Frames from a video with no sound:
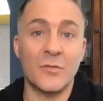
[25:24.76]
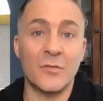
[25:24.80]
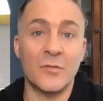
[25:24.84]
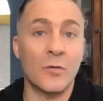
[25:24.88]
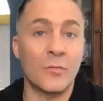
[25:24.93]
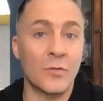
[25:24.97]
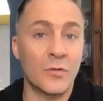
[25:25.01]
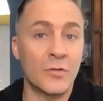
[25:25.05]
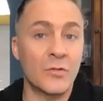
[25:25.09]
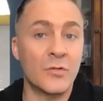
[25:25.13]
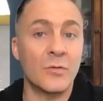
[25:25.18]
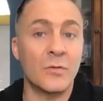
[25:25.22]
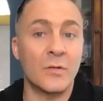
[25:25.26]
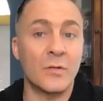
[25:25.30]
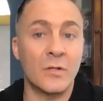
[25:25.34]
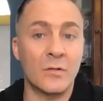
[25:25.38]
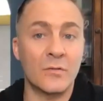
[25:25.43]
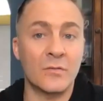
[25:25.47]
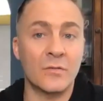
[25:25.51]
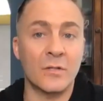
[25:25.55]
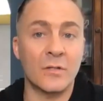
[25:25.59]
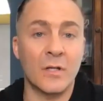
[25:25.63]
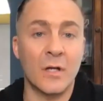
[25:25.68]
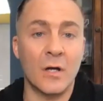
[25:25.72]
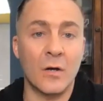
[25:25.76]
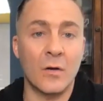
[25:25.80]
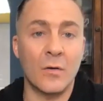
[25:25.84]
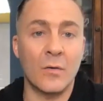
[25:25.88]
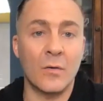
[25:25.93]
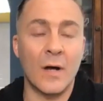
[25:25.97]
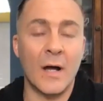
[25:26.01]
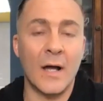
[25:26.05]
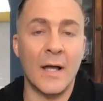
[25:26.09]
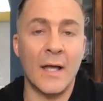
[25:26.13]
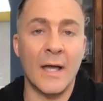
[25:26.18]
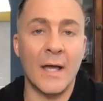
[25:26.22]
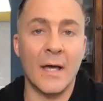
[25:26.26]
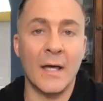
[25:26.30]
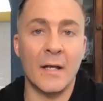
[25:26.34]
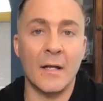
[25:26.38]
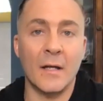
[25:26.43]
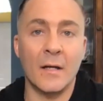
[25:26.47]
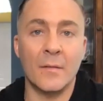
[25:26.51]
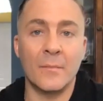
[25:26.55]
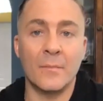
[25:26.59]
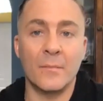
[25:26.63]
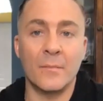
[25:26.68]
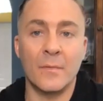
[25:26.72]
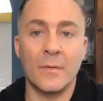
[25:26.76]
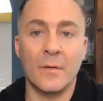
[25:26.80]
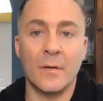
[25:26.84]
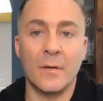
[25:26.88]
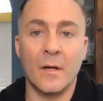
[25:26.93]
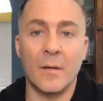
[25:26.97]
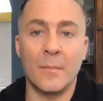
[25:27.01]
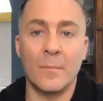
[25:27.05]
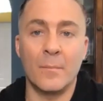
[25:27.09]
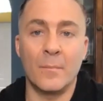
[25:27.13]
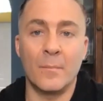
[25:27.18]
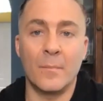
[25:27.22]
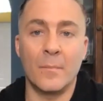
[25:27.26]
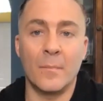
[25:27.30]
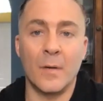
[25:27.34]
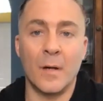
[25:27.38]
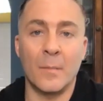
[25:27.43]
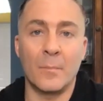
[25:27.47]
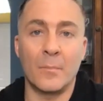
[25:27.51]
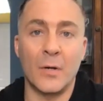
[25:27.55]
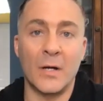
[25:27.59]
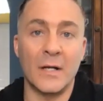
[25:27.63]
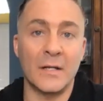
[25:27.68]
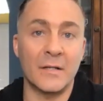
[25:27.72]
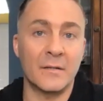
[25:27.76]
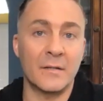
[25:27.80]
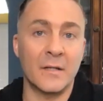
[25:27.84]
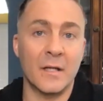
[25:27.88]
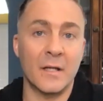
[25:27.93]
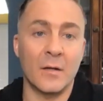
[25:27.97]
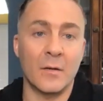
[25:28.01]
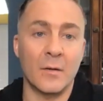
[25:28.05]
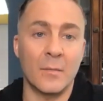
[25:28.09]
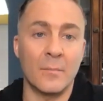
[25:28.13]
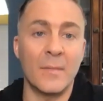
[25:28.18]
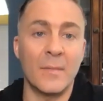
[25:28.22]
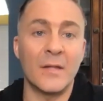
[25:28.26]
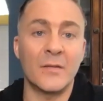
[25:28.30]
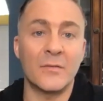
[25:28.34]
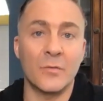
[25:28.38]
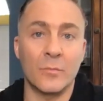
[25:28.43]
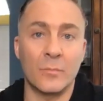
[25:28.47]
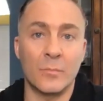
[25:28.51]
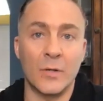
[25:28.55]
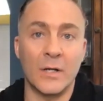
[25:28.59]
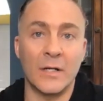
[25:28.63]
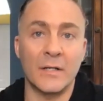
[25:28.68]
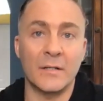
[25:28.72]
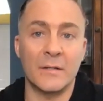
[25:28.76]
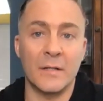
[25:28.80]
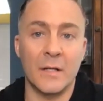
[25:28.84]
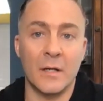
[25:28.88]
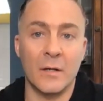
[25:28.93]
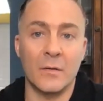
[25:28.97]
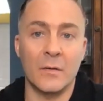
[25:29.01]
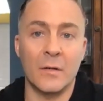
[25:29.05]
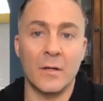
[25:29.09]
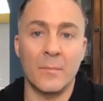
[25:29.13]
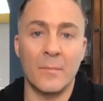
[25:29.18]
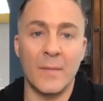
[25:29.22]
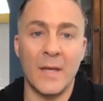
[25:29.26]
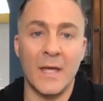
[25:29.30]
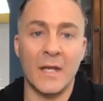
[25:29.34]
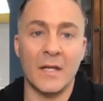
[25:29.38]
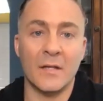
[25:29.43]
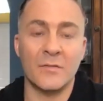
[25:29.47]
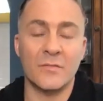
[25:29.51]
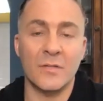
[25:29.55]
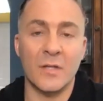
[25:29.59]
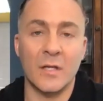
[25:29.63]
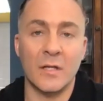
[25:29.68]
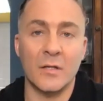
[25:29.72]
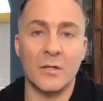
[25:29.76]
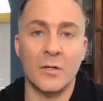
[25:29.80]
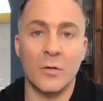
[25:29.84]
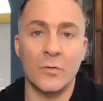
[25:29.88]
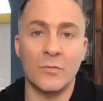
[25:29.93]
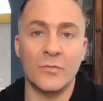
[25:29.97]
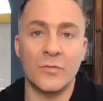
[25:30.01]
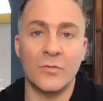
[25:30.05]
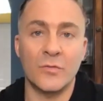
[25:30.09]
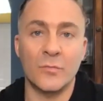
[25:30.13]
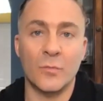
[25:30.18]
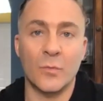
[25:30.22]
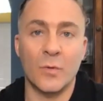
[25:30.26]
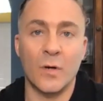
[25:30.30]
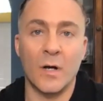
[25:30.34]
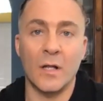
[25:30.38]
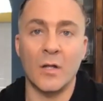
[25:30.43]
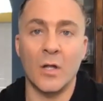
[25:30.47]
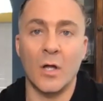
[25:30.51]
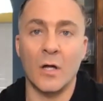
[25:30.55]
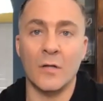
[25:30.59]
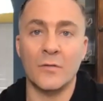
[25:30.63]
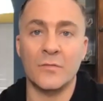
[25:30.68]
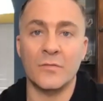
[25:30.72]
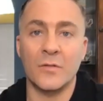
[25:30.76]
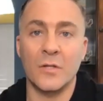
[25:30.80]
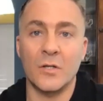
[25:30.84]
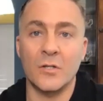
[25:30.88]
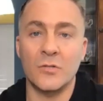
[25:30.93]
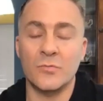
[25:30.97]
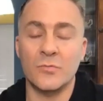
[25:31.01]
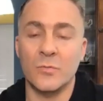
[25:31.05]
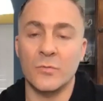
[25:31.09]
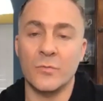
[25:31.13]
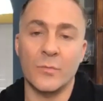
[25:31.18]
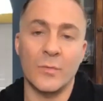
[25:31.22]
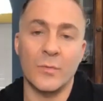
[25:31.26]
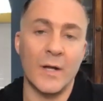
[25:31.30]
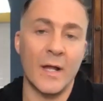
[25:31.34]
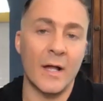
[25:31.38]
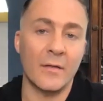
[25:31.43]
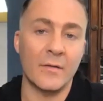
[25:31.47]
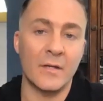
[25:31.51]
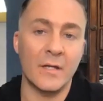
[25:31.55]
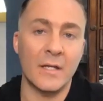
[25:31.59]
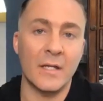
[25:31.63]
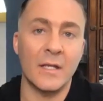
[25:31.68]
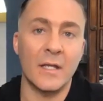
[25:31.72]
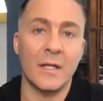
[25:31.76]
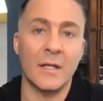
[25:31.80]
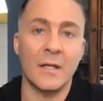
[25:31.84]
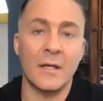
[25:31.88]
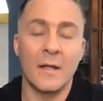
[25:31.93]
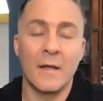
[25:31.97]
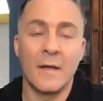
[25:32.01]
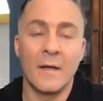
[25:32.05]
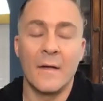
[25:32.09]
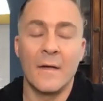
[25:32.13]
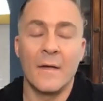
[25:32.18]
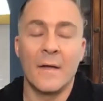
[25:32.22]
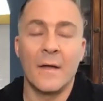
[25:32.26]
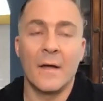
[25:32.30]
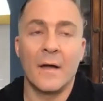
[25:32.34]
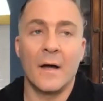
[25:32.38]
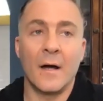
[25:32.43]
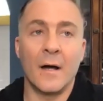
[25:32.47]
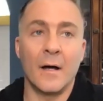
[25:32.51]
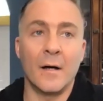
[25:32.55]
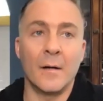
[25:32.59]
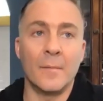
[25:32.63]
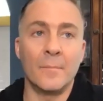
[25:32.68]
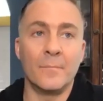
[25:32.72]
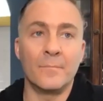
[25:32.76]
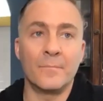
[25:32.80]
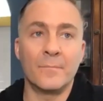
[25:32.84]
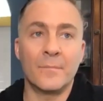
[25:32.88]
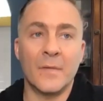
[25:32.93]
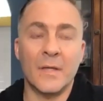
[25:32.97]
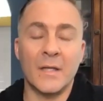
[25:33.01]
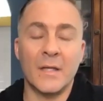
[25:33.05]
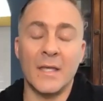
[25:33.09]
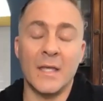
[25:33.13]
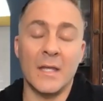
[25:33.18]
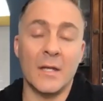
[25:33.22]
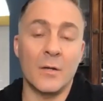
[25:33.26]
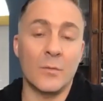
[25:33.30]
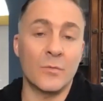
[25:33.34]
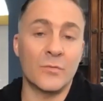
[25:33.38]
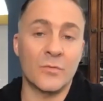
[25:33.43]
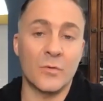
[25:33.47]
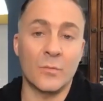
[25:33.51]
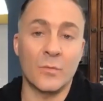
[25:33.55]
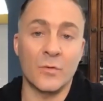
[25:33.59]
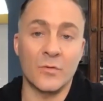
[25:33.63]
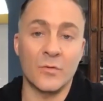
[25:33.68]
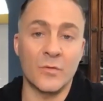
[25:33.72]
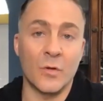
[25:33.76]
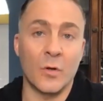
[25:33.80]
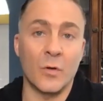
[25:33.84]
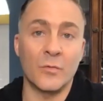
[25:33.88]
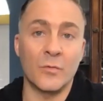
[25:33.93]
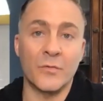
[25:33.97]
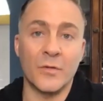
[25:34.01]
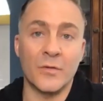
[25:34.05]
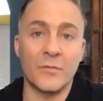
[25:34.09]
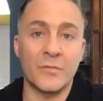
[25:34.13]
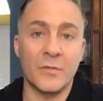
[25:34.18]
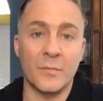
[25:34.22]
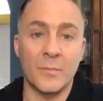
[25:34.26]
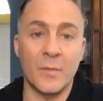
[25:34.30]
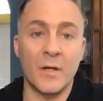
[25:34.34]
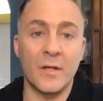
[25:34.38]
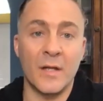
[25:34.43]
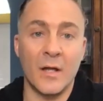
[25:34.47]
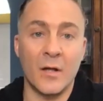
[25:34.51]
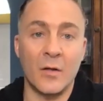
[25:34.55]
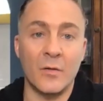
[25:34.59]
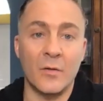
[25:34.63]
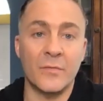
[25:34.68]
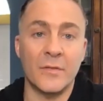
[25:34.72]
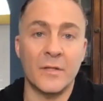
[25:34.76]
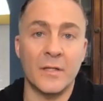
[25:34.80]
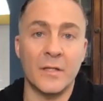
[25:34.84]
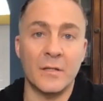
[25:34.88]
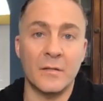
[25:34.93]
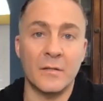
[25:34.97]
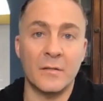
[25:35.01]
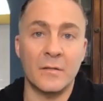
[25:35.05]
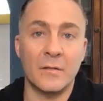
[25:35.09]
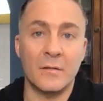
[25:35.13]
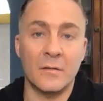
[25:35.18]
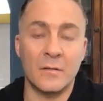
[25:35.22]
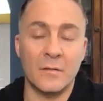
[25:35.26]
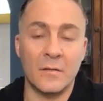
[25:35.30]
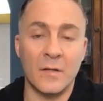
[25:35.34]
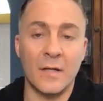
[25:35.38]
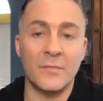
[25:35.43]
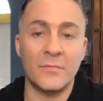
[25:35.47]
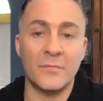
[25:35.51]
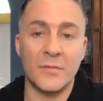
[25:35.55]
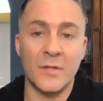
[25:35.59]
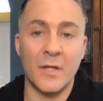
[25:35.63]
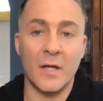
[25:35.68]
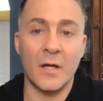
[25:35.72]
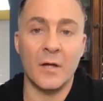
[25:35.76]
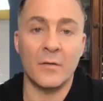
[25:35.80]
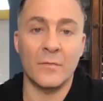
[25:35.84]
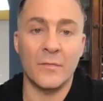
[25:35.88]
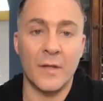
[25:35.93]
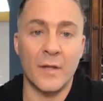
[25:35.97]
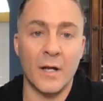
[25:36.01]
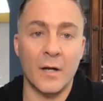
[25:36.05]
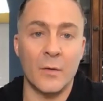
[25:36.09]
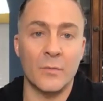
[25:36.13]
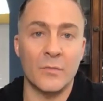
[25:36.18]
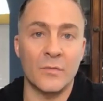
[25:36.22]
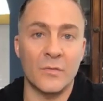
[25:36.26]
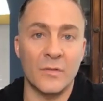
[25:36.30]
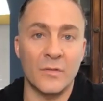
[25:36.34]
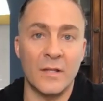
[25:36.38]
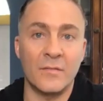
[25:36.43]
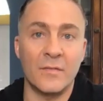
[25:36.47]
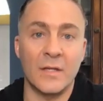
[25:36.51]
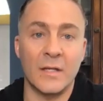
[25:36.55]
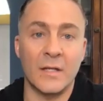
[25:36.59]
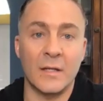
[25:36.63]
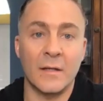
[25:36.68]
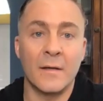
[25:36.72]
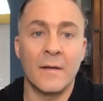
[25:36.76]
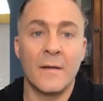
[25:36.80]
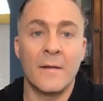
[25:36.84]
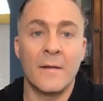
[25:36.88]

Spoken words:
over 2 years ago, I had a breakdown, a mental breakdown, a manic psychosis where I lost touch with reality. And again, it was a result of some unhealthy lifestyle that I was living,